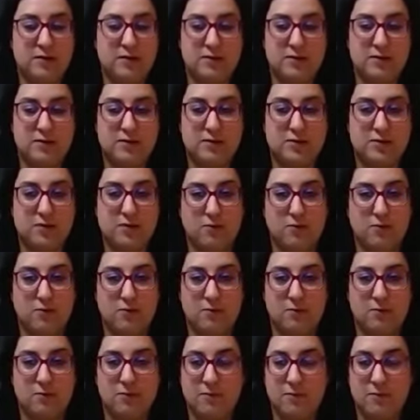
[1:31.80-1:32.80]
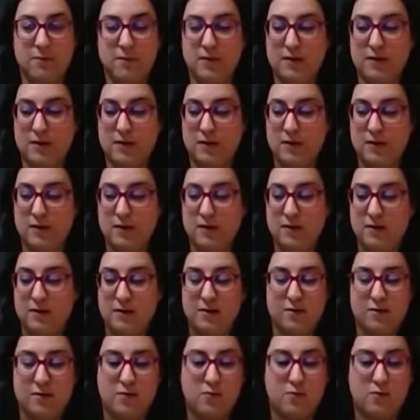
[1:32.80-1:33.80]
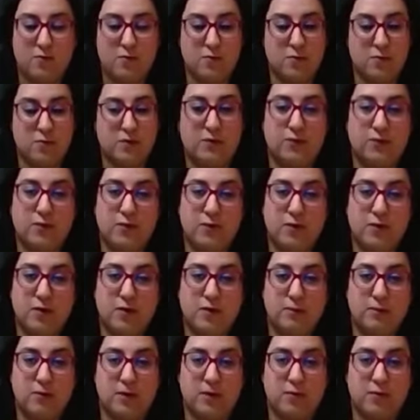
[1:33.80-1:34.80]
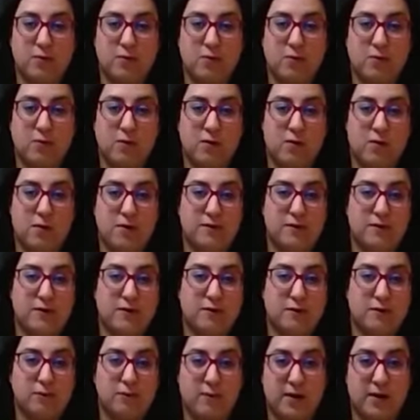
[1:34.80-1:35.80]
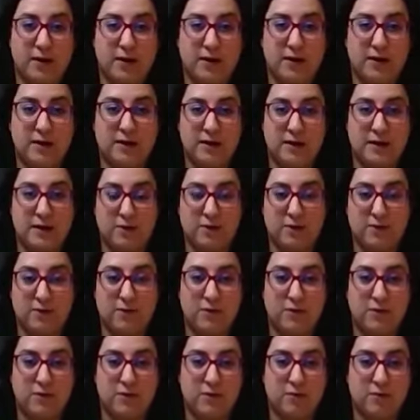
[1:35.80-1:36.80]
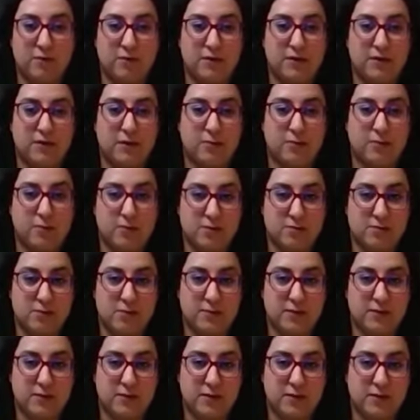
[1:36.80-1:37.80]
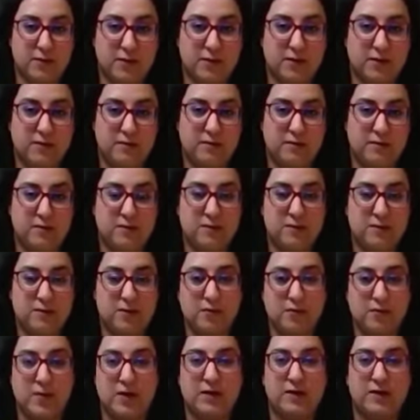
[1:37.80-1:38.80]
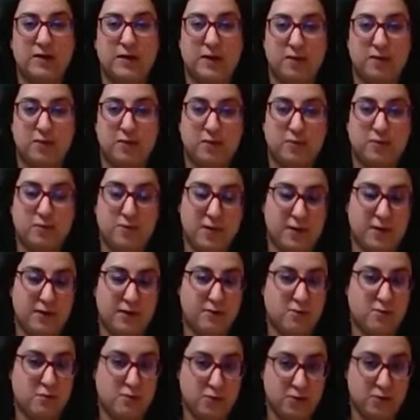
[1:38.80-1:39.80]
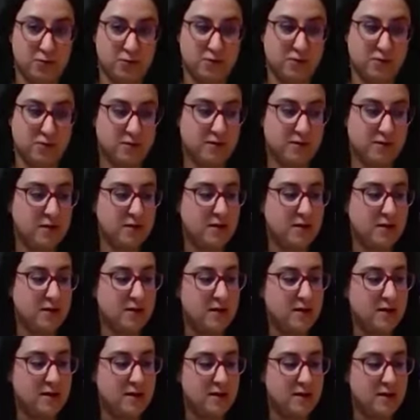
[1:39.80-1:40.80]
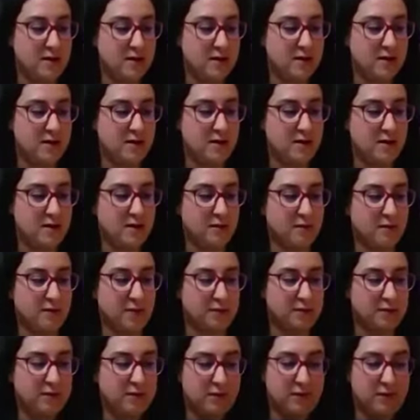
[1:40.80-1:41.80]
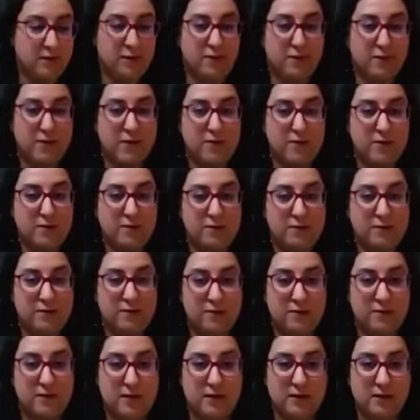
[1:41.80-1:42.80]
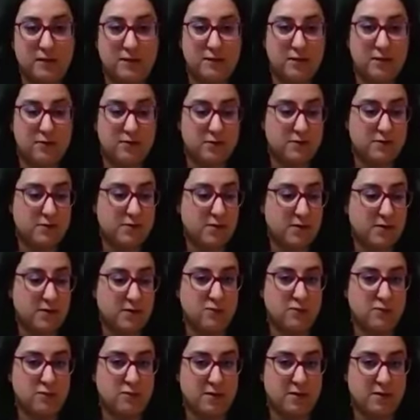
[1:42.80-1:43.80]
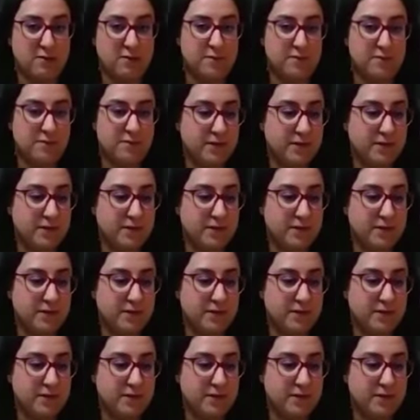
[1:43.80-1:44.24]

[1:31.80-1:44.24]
So orange food coloring, or if you have red and yellow food coloring, that works perfectly, because red and yellow make orange. If you have a funnel, that could be useful as well.